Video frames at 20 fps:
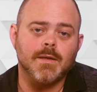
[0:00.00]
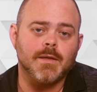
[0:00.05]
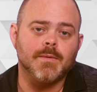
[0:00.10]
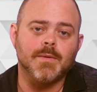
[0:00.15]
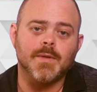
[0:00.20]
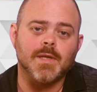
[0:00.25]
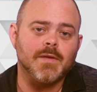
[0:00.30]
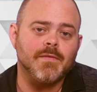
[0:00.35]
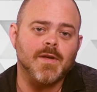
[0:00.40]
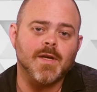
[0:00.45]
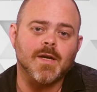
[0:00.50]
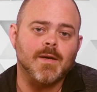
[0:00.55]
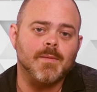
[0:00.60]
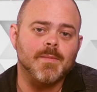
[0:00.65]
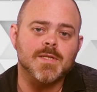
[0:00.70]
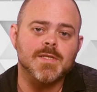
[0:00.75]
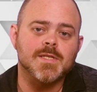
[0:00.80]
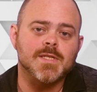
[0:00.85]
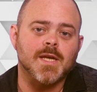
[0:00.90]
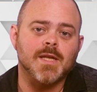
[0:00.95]
Anyone leaving
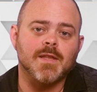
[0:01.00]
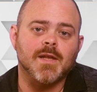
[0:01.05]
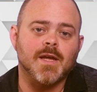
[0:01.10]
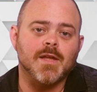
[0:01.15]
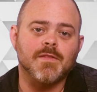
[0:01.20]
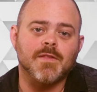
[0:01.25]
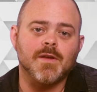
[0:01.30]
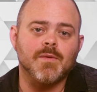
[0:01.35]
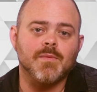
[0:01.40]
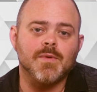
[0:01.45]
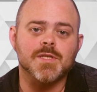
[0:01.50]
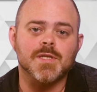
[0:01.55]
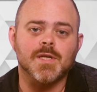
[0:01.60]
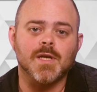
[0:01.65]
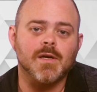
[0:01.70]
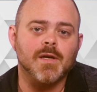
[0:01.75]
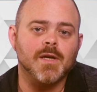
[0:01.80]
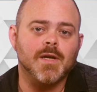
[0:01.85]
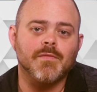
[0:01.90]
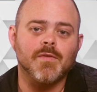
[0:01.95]
comments saying that I think we
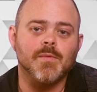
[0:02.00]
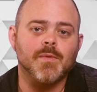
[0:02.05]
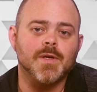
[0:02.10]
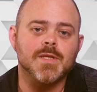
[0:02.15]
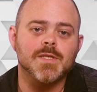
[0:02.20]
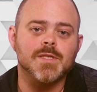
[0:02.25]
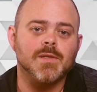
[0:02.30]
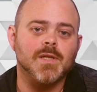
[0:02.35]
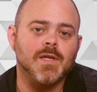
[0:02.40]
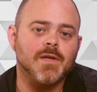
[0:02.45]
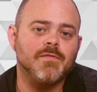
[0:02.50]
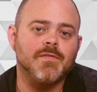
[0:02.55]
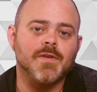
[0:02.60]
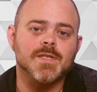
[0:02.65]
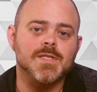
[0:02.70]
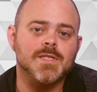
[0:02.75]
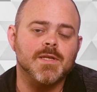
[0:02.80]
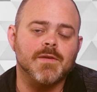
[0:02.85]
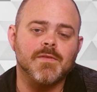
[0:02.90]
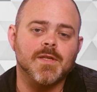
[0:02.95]
should hug everyone until love
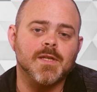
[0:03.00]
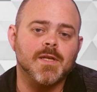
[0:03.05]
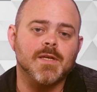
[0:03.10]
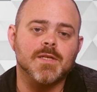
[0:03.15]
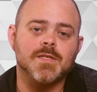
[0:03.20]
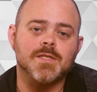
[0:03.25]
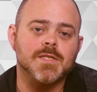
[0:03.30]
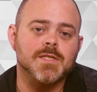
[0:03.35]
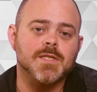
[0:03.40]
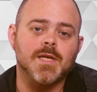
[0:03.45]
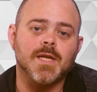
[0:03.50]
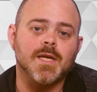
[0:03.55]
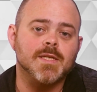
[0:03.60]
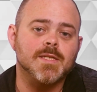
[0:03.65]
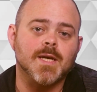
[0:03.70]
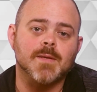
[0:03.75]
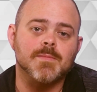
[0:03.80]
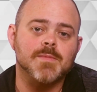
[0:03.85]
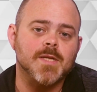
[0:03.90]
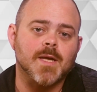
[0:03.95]
fixes everything is just getting
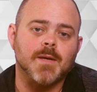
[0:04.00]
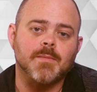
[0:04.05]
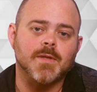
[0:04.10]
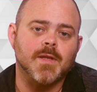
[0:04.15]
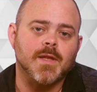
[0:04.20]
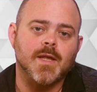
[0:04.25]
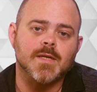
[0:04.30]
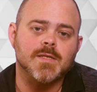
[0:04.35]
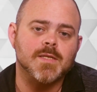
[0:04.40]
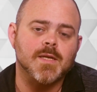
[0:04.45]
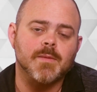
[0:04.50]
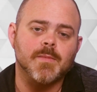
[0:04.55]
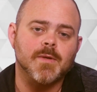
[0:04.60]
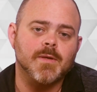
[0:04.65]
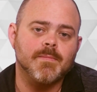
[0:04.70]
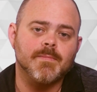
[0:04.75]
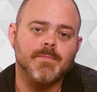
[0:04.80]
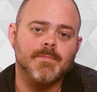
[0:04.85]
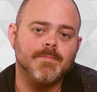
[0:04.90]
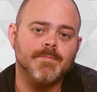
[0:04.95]
a timestamp to that
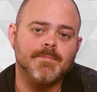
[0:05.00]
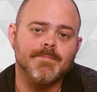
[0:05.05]
statement.